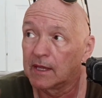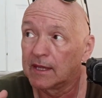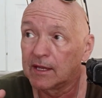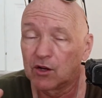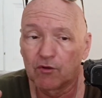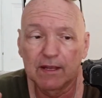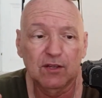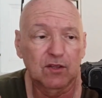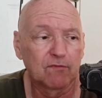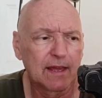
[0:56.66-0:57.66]

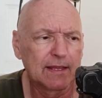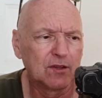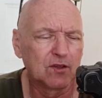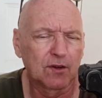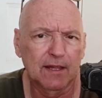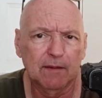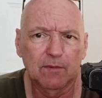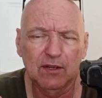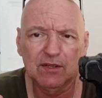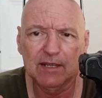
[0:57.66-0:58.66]
increase the range on it. I'm
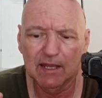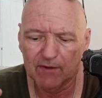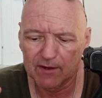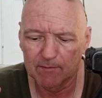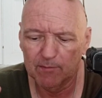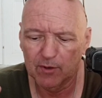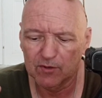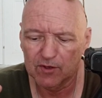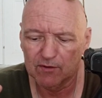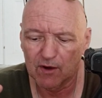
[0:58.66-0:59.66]
going to see if I can
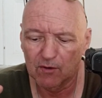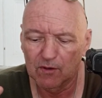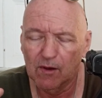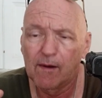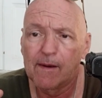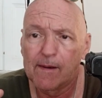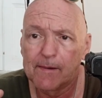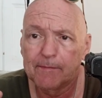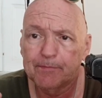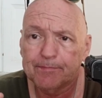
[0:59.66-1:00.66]
puncture a hole
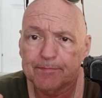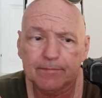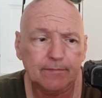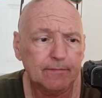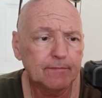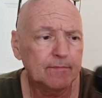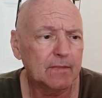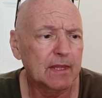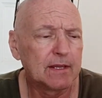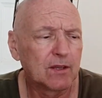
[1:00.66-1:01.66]

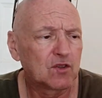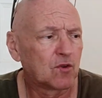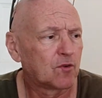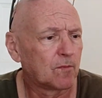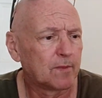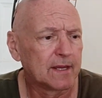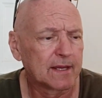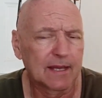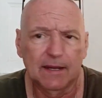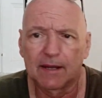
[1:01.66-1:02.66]
in a shook up beer
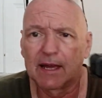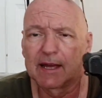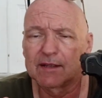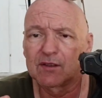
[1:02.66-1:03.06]
can at